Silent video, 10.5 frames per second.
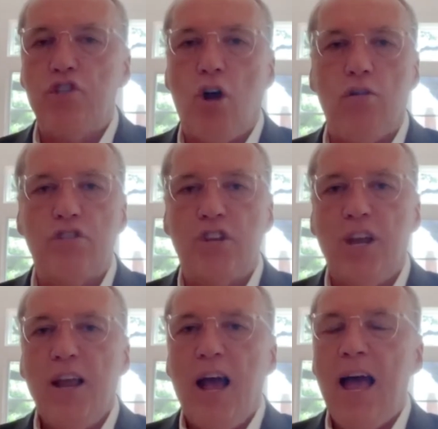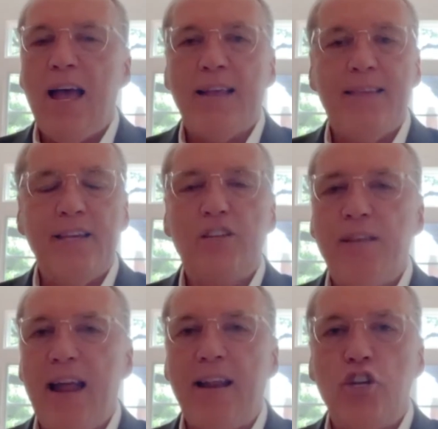results, things of
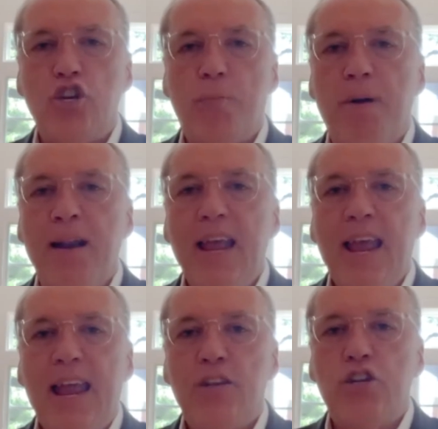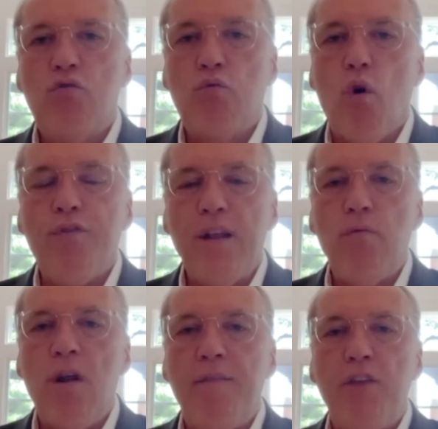that nature, but it's growth
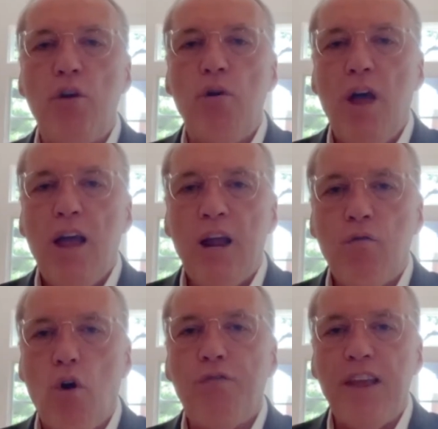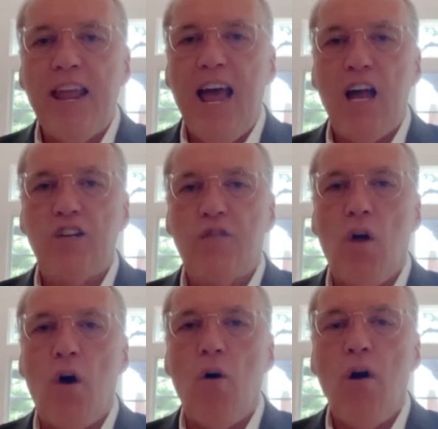in revenue, growth in cash
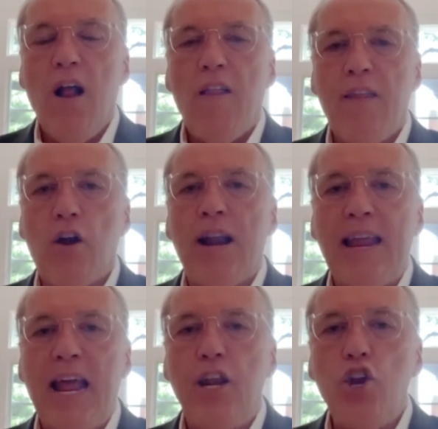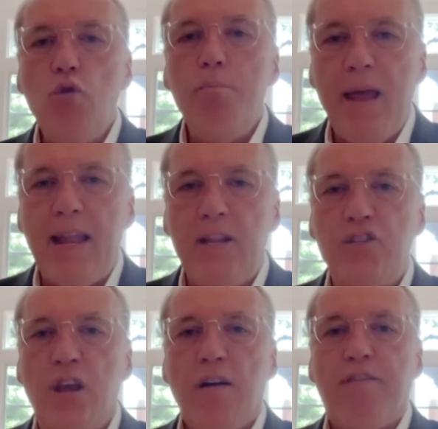flow. They're going to get new
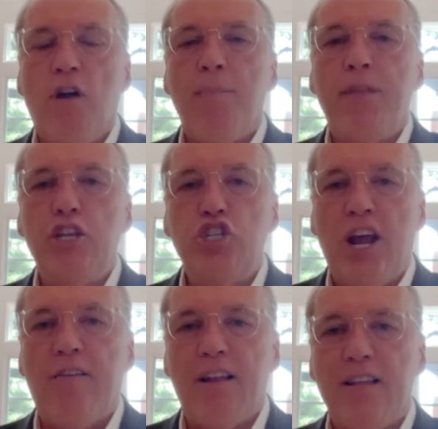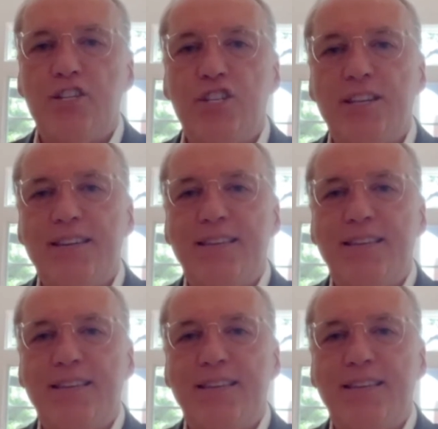bids from the generalists.